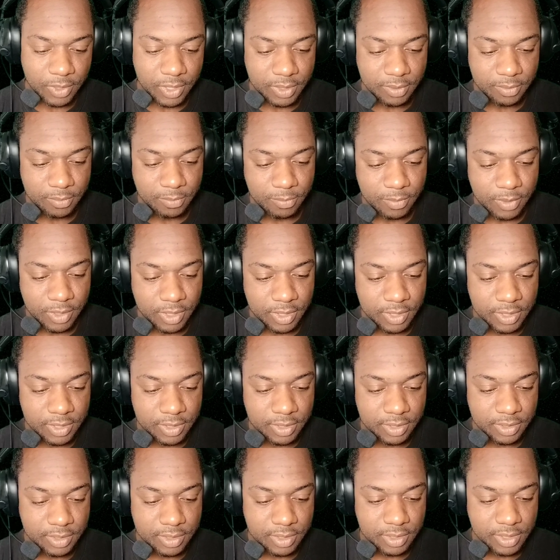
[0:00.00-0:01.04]
All right, we're
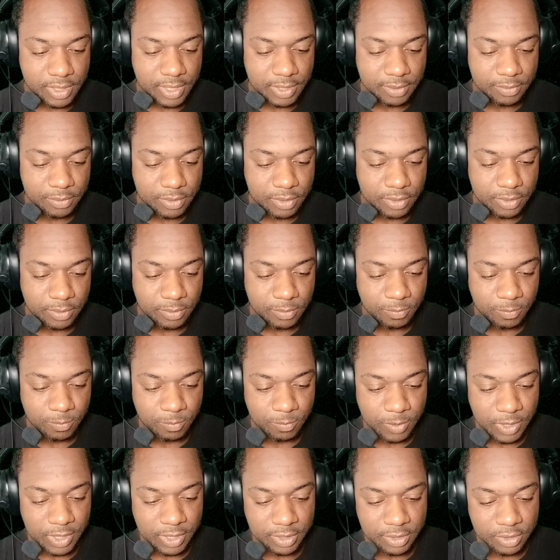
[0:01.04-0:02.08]
gonna cut down to
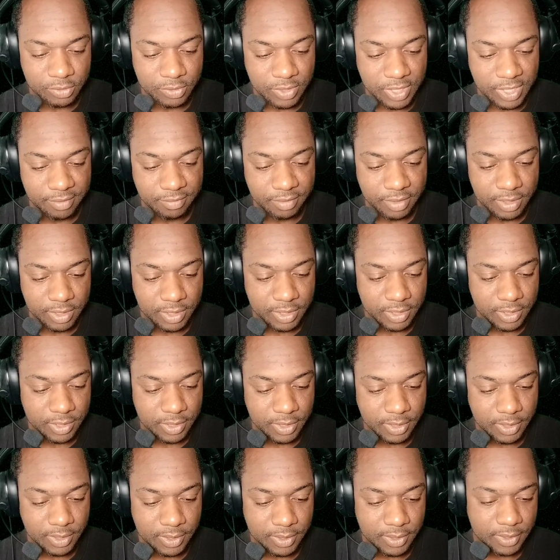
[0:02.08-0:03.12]
regular driving
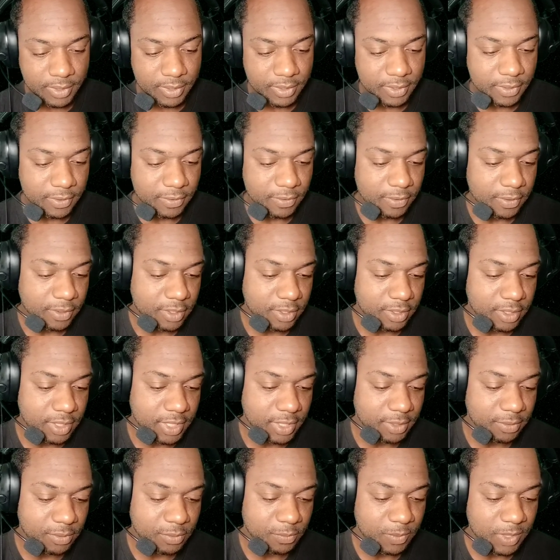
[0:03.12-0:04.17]
here, cut
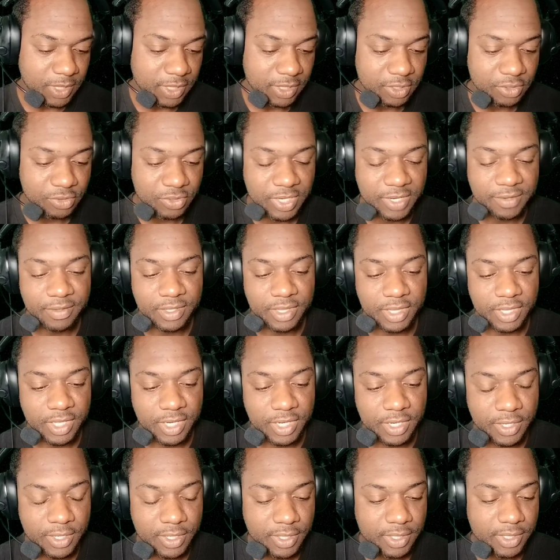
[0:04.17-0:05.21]
down to regular driving
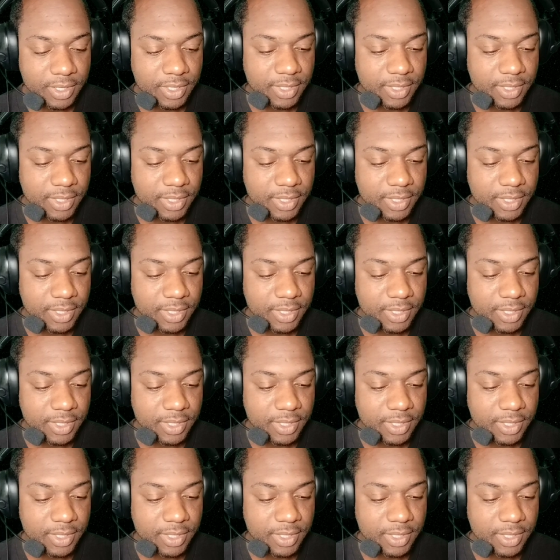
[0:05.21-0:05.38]
there,